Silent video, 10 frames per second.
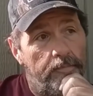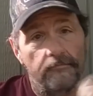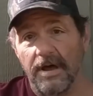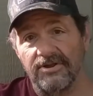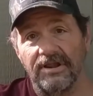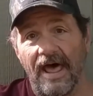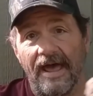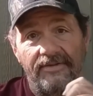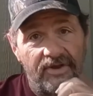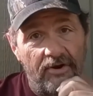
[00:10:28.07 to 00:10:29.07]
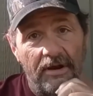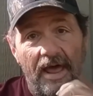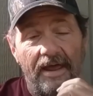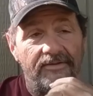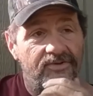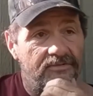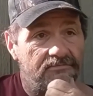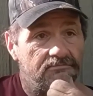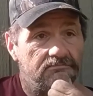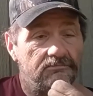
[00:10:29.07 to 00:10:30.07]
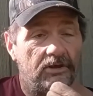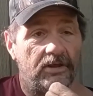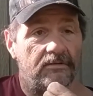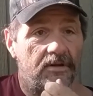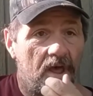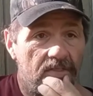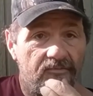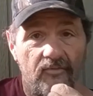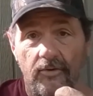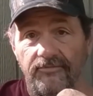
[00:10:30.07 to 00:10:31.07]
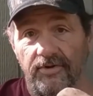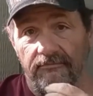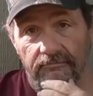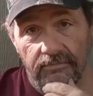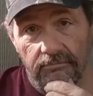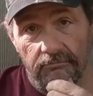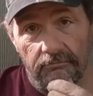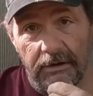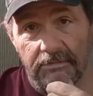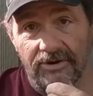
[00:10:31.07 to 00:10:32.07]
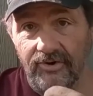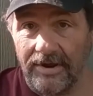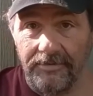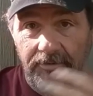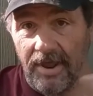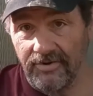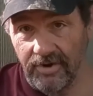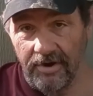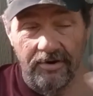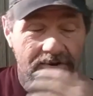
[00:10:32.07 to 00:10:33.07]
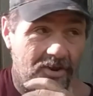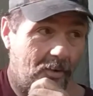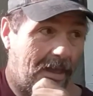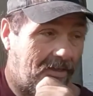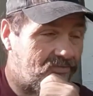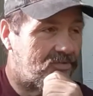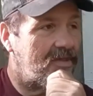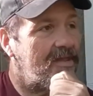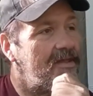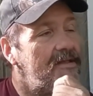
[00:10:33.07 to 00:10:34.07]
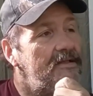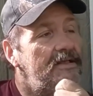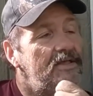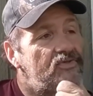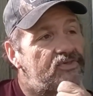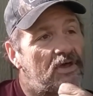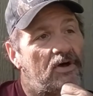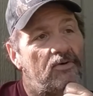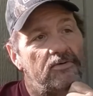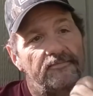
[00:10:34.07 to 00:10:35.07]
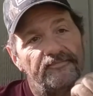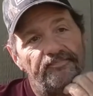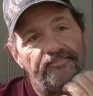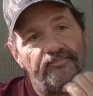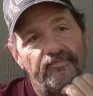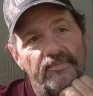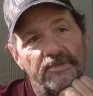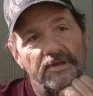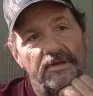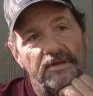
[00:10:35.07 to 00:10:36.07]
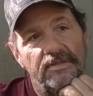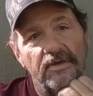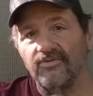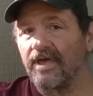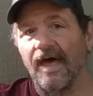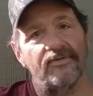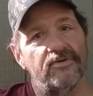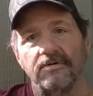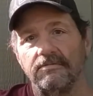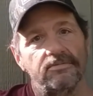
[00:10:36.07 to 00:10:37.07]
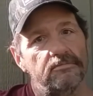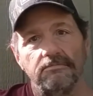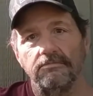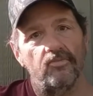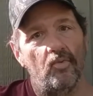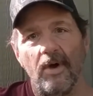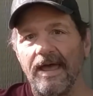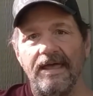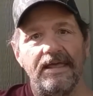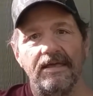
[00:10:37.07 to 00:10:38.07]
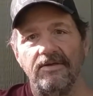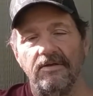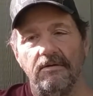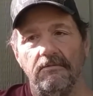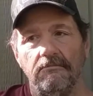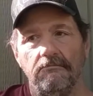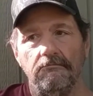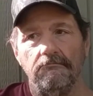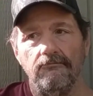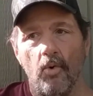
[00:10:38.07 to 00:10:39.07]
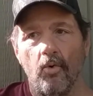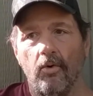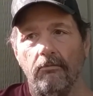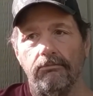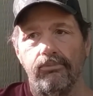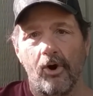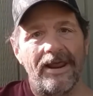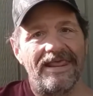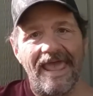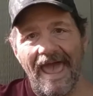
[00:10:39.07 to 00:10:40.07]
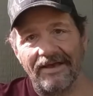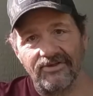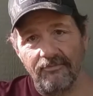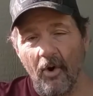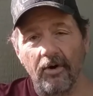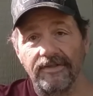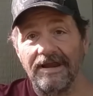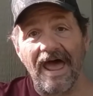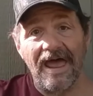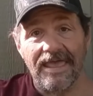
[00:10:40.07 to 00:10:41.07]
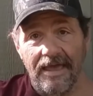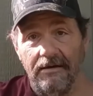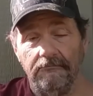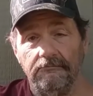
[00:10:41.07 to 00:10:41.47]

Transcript: bus lines, airlines, and other forms of public transportation here in the U.S. So those guys are way more brainiac smart than I am.